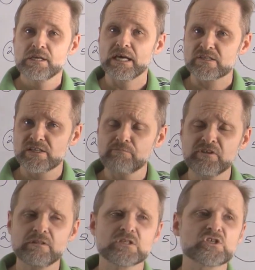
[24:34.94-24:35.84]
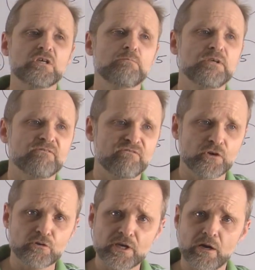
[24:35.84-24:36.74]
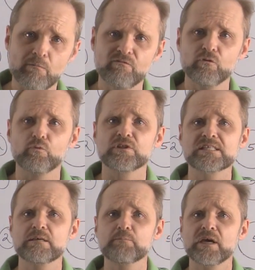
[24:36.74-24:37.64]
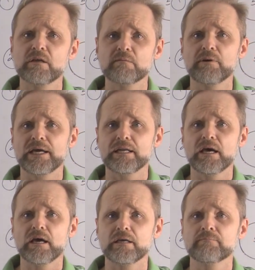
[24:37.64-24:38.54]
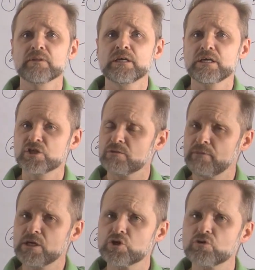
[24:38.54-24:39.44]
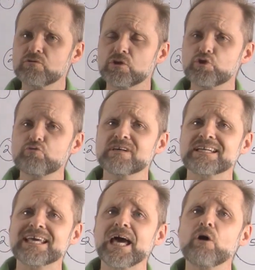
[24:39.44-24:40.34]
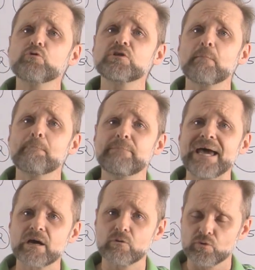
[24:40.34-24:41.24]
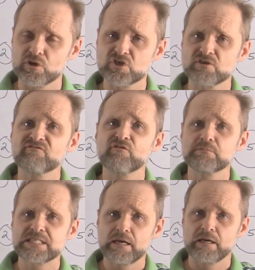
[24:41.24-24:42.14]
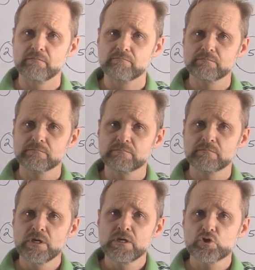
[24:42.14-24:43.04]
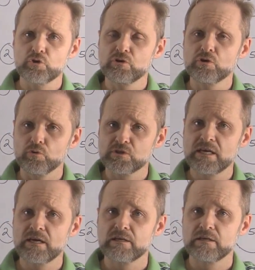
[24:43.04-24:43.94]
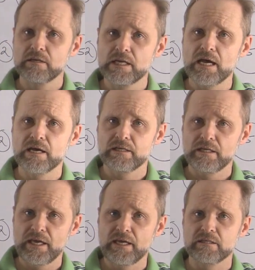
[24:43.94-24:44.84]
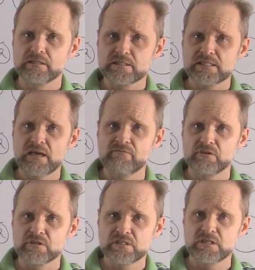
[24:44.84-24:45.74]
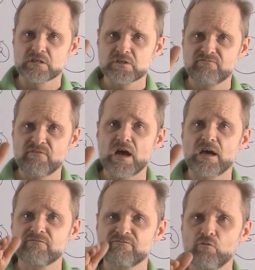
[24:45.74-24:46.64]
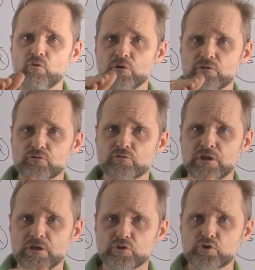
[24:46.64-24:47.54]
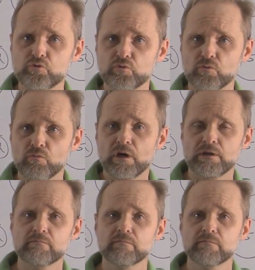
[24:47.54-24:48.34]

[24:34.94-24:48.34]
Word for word: Now, something that's going to be very helpful with skip counting by 9 is to make sure that you can count backwards from 10. So you can go 10, 9, 8, 7, 6, 5, 4, 3, 2, 1.